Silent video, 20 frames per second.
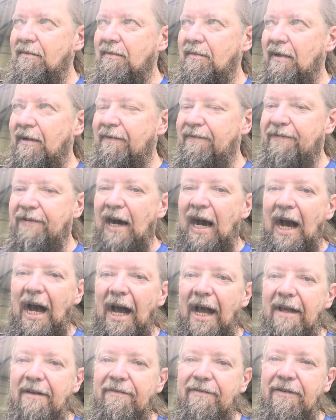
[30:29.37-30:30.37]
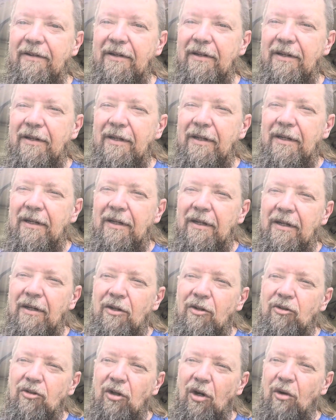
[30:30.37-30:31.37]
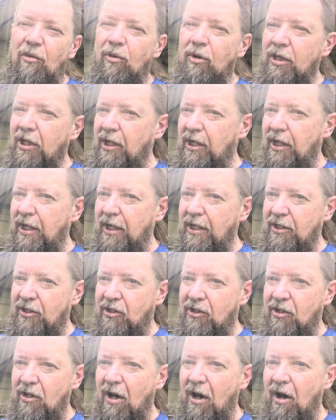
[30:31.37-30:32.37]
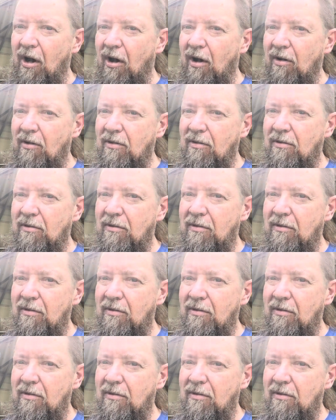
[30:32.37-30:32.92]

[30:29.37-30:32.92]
5. So we're going to install